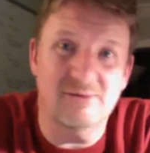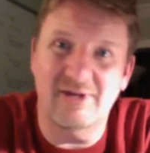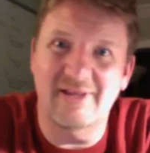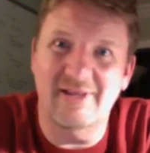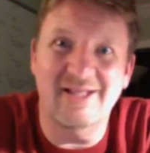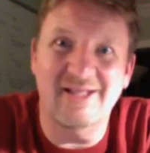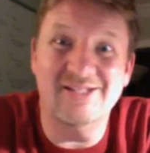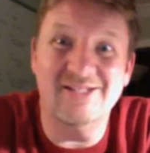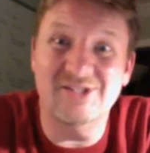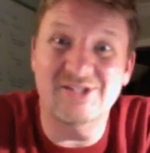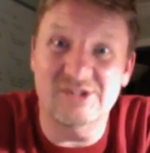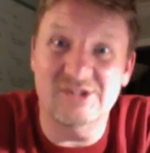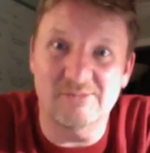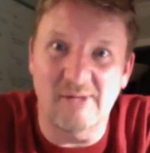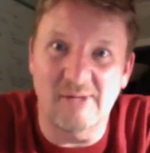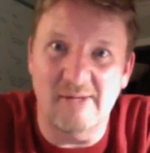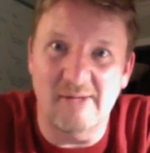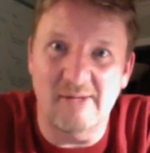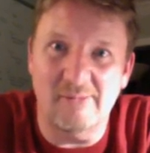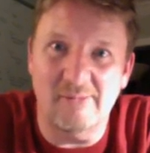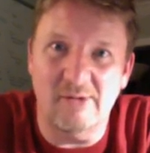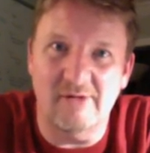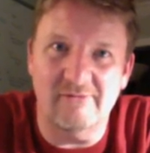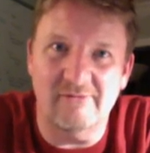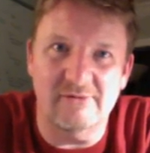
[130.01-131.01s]
Okay, that's just my
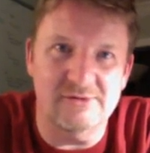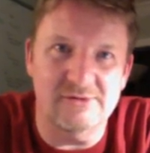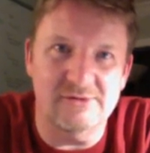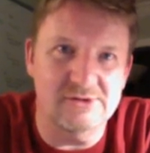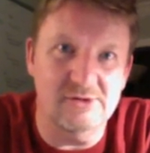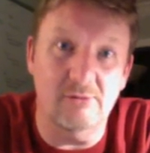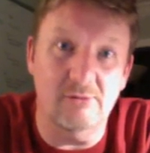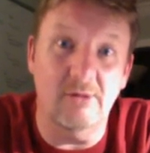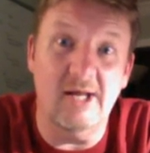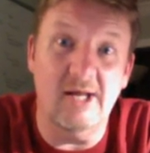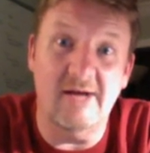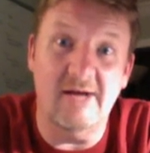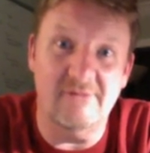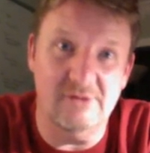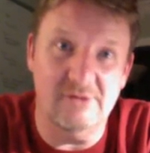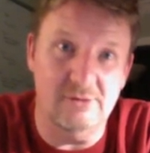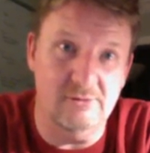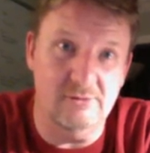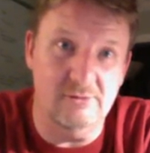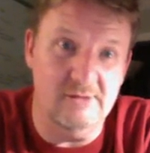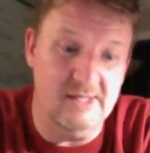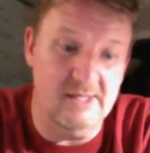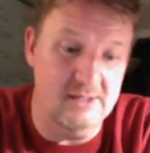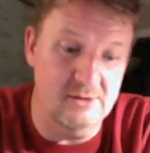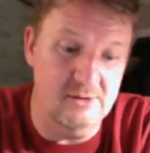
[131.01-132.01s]
preference. You don't have to
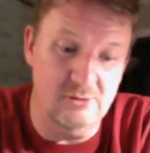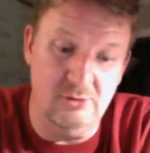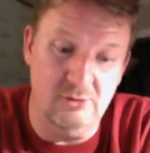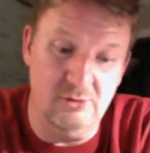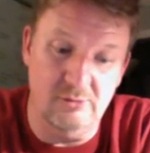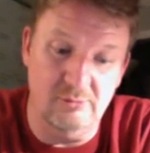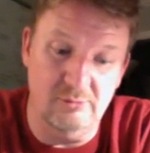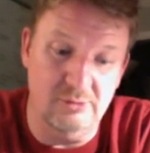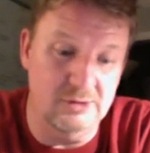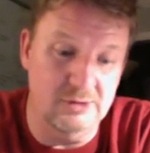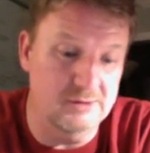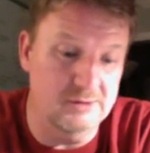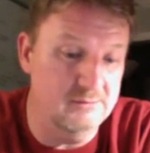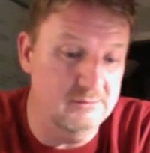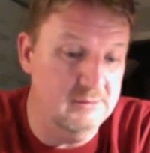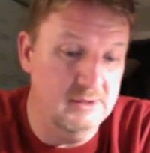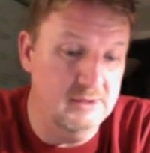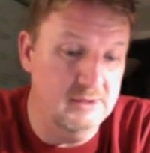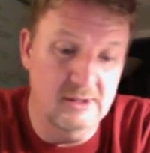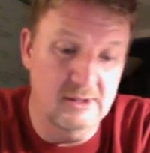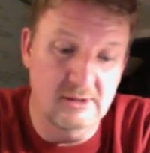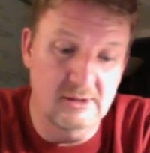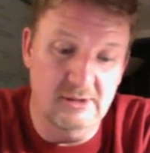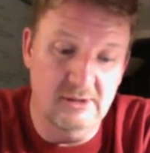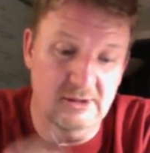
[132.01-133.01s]
do that. You can put
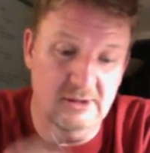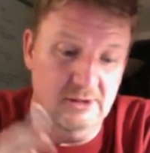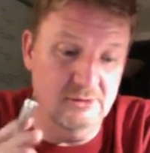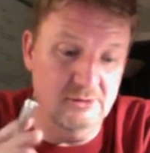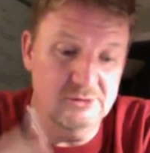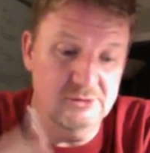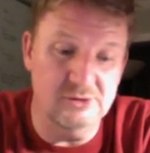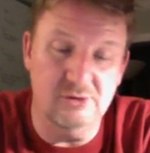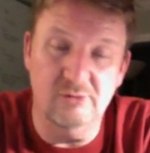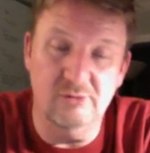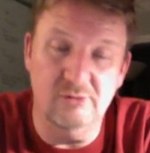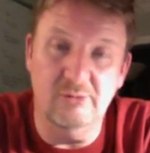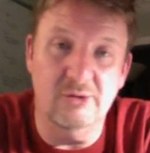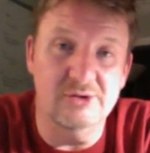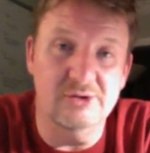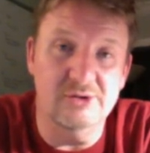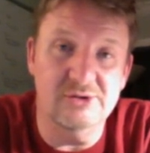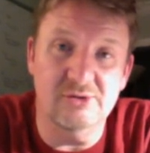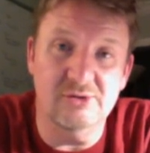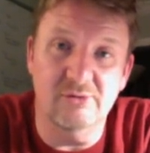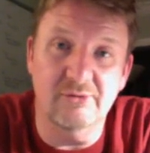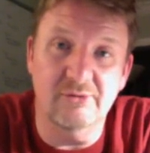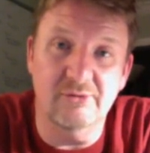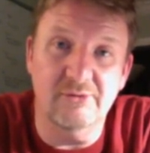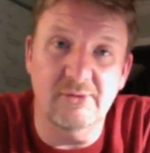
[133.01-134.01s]

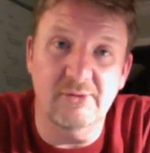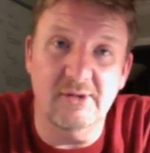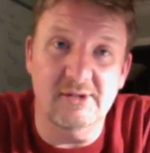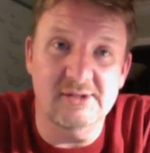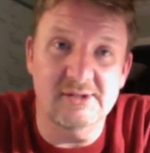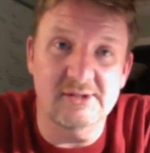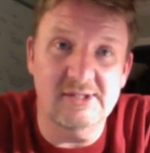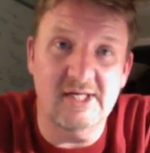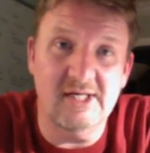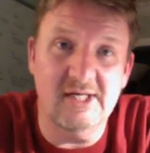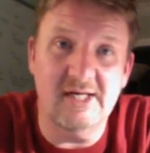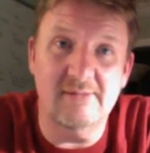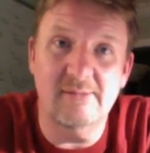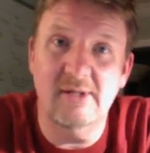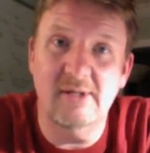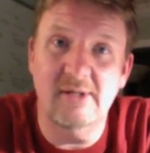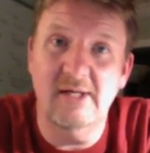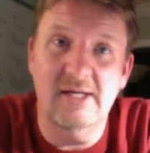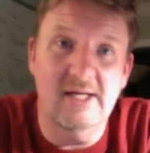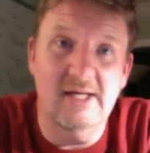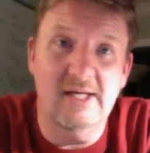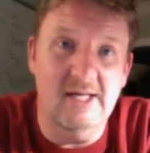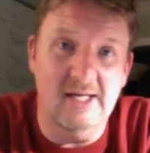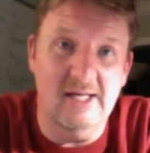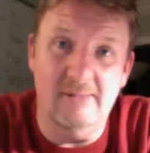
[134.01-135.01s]
0.03 on top
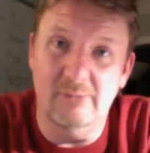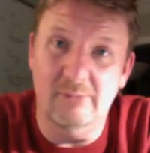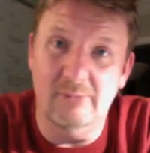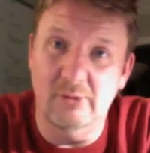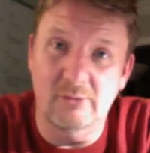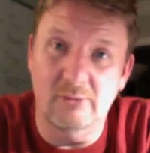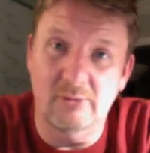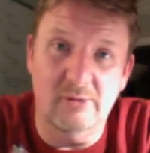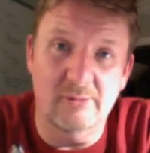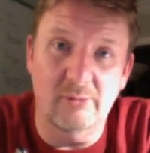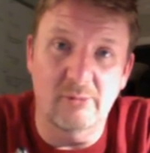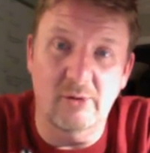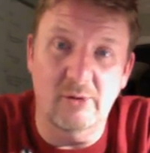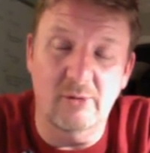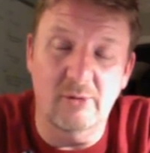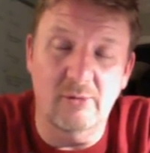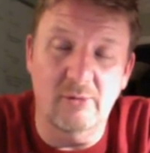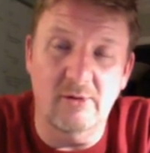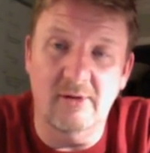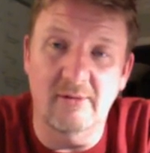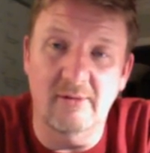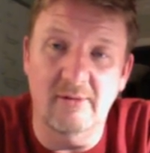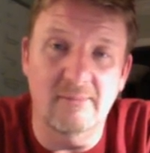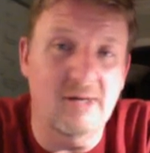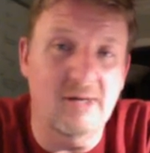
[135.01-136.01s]
and put 1.1
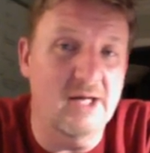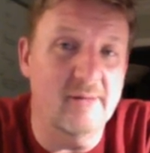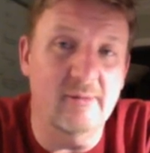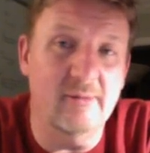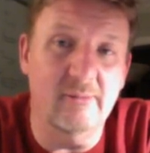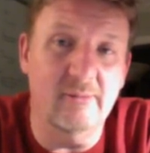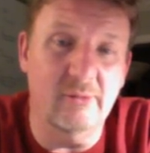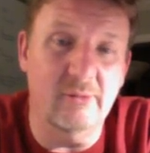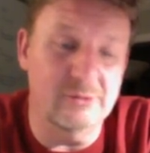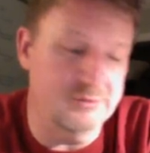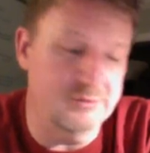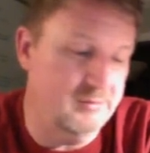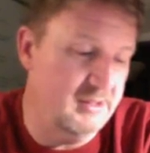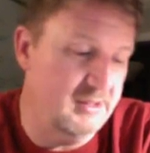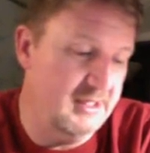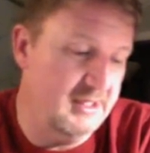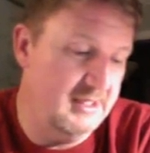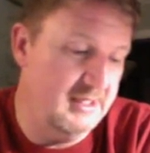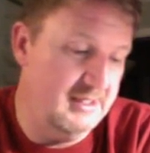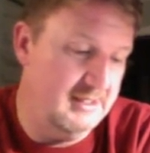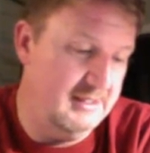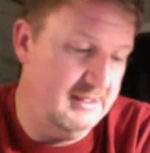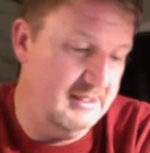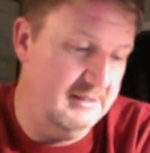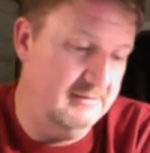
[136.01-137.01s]
on the bottom and
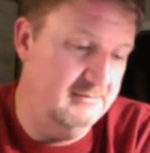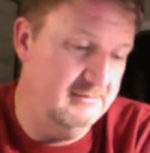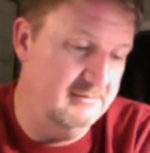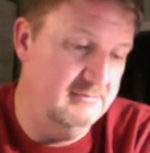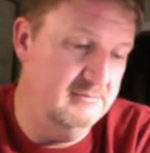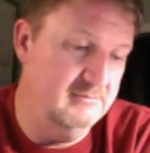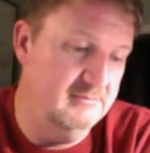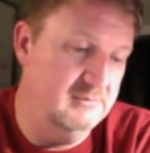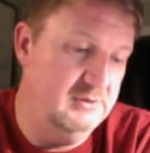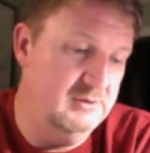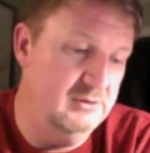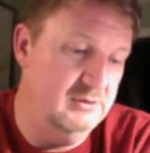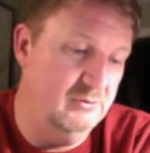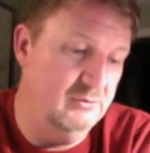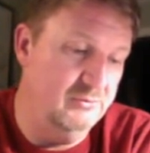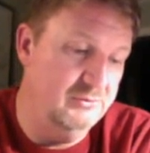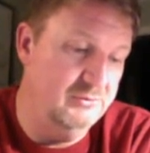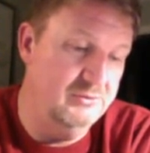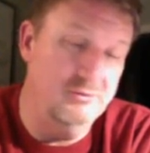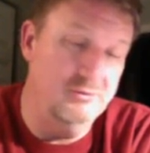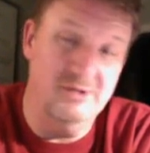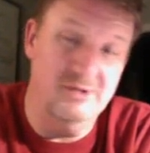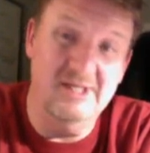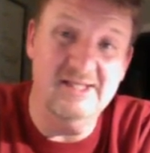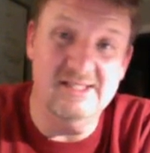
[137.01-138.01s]
multiply, and
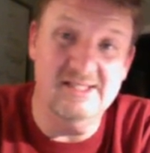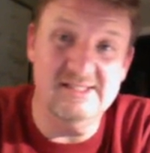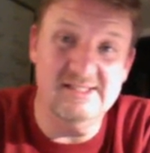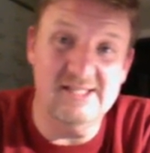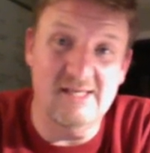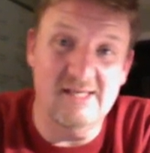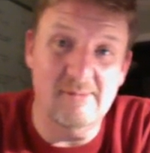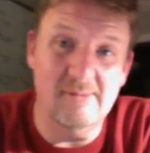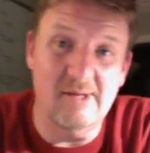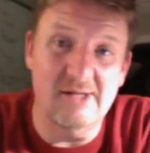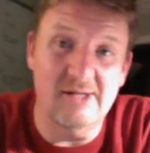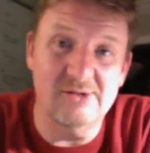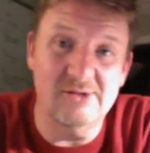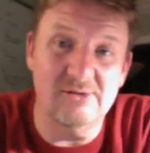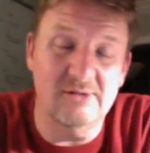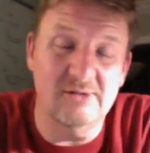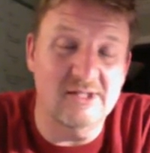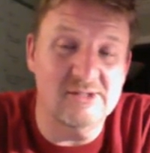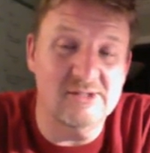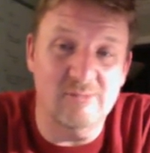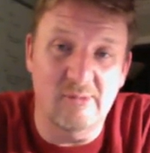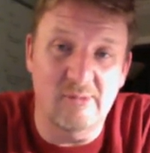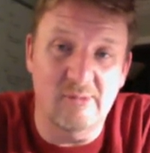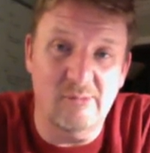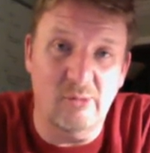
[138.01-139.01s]
you'll get the same answer.
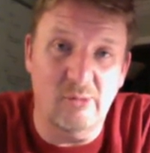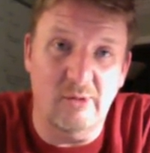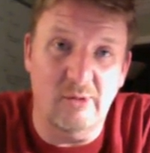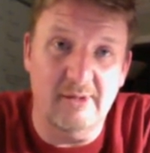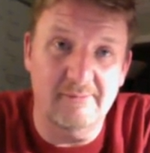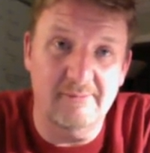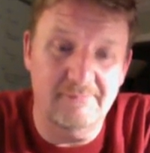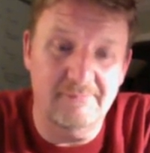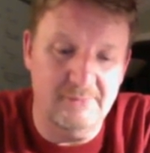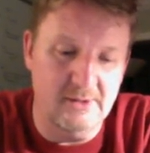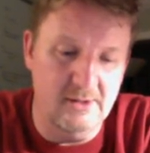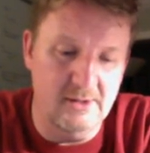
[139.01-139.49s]
That's my point.